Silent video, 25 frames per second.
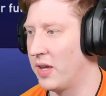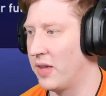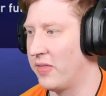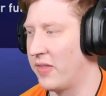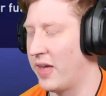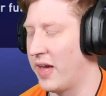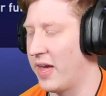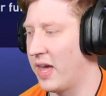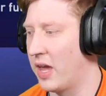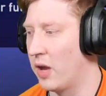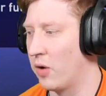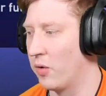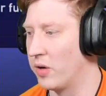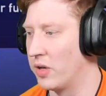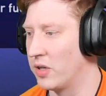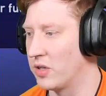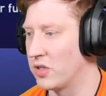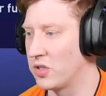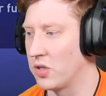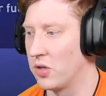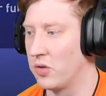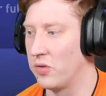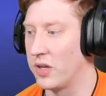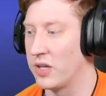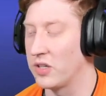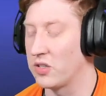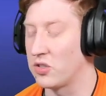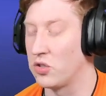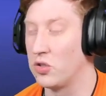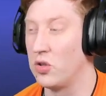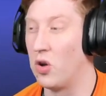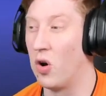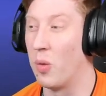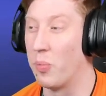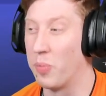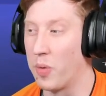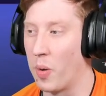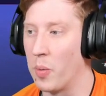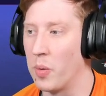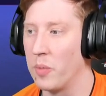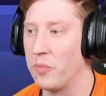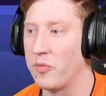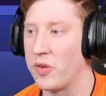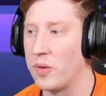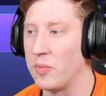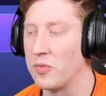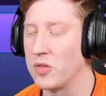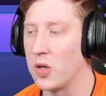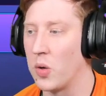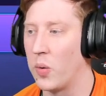that area. So that's not a problem for
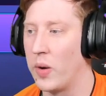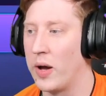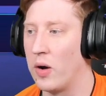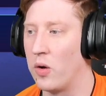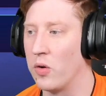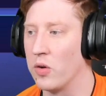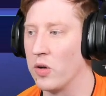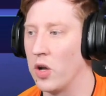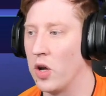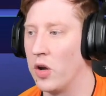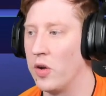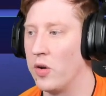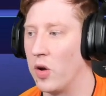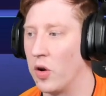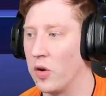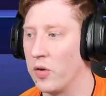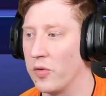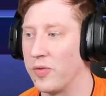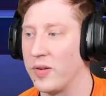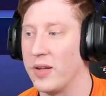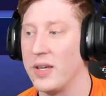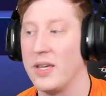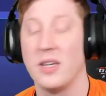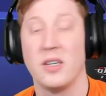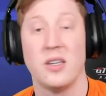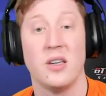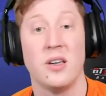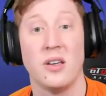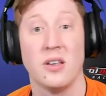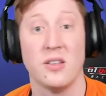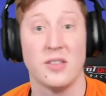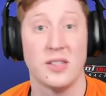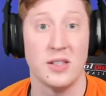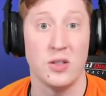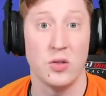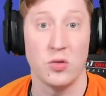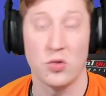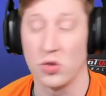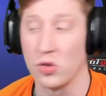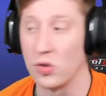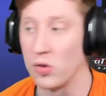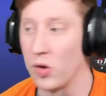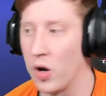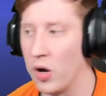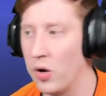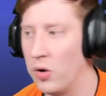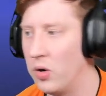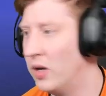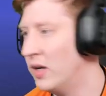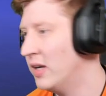him to go out on loan. Hopefully he can continue to
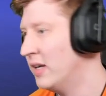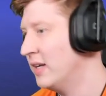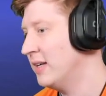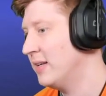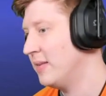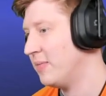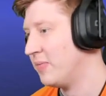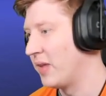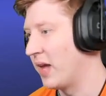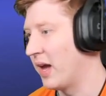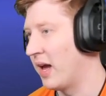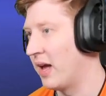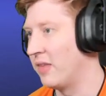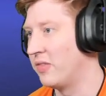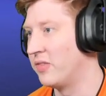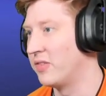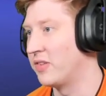grow and